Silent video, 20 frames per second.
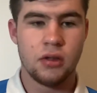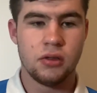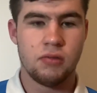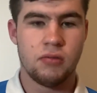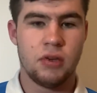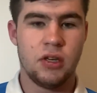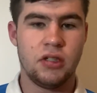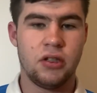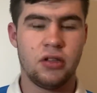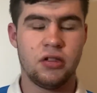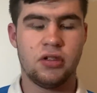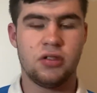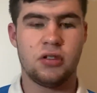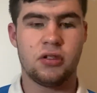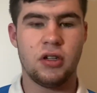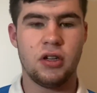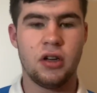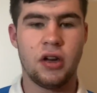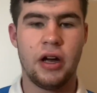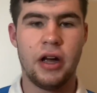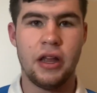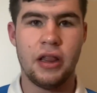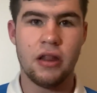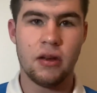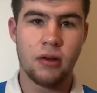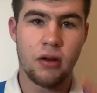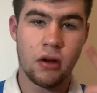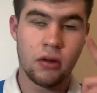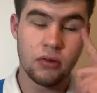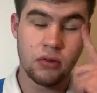It just, you know, in the
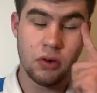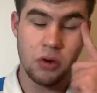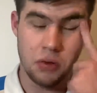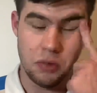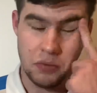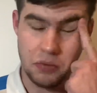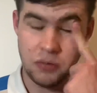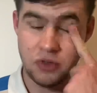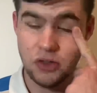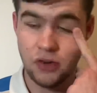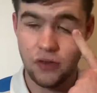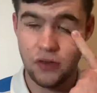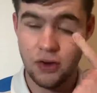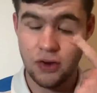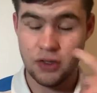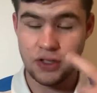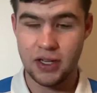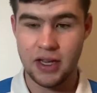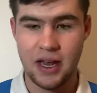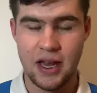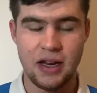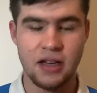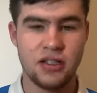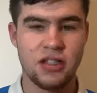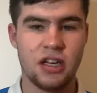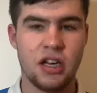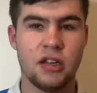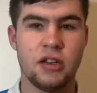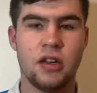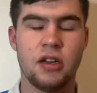long run, stuff goes against
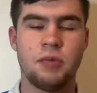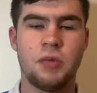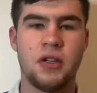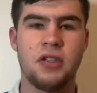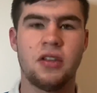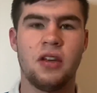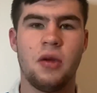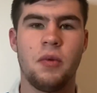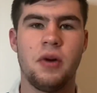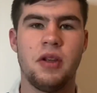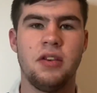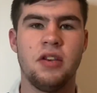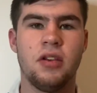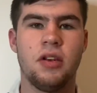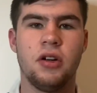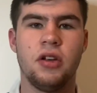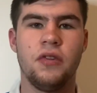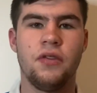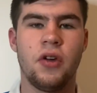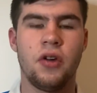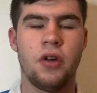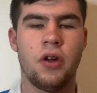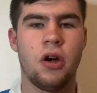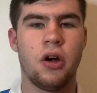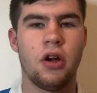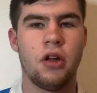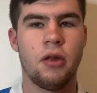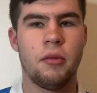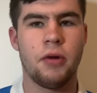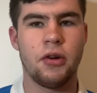you, especially when, you know, you've not
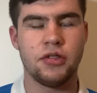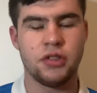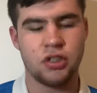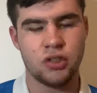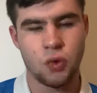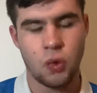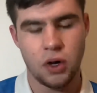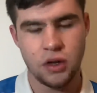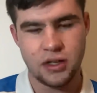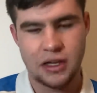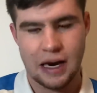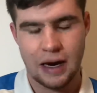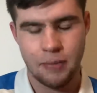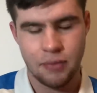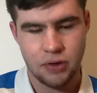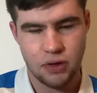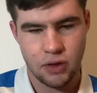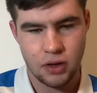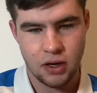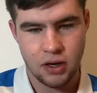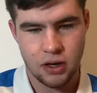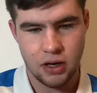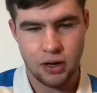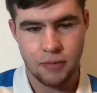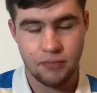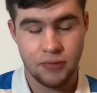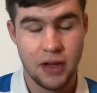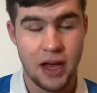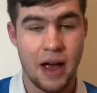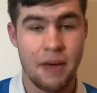got the most of squad depth.
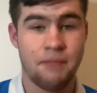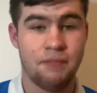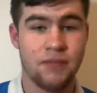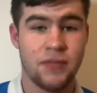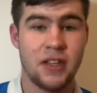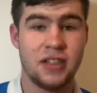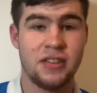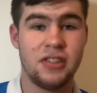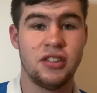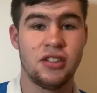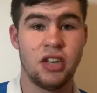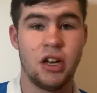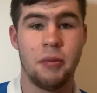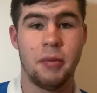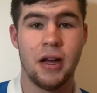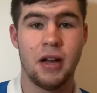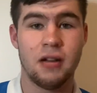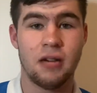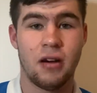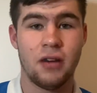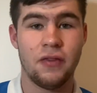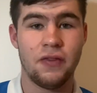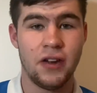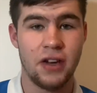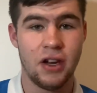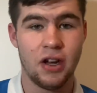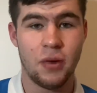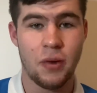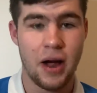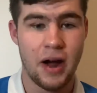And, yeah, this is going to be a long
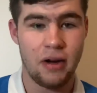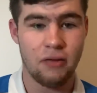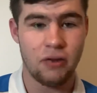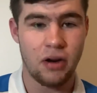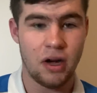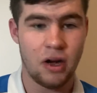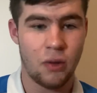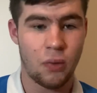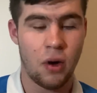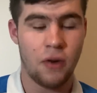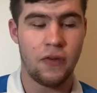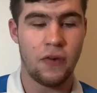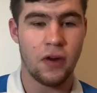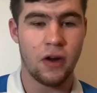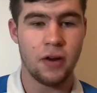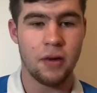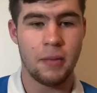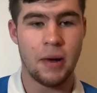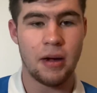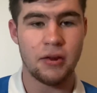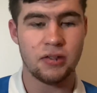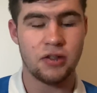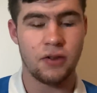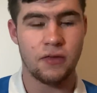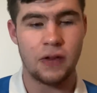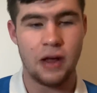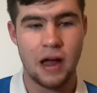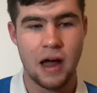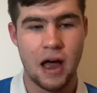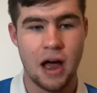video where I waffle on about
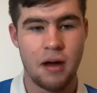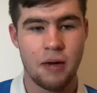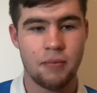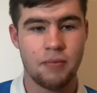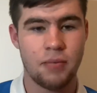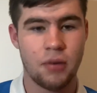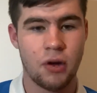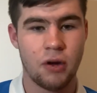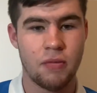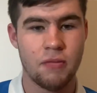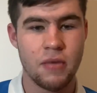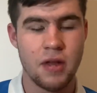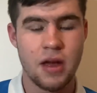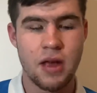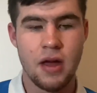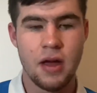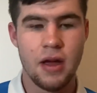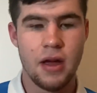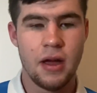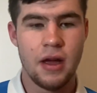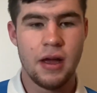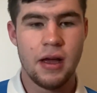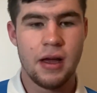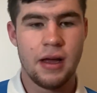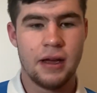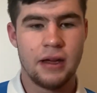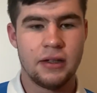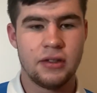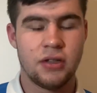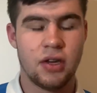stuff like that. But,
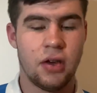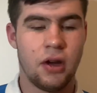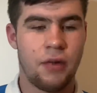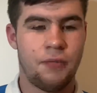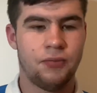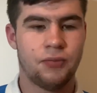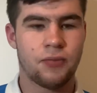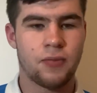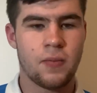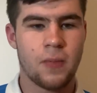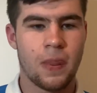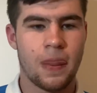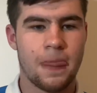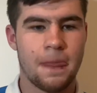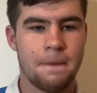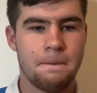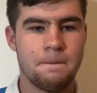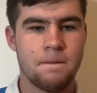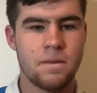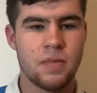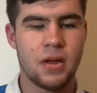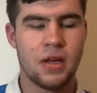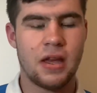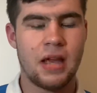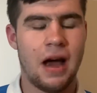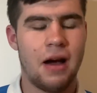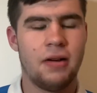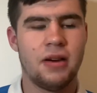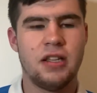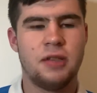so,
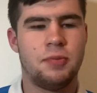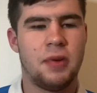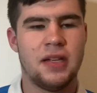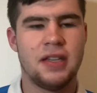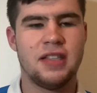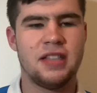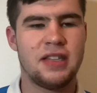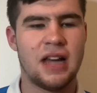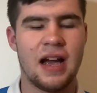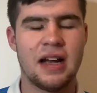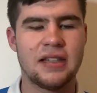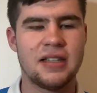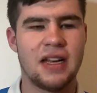Cowley's been sacked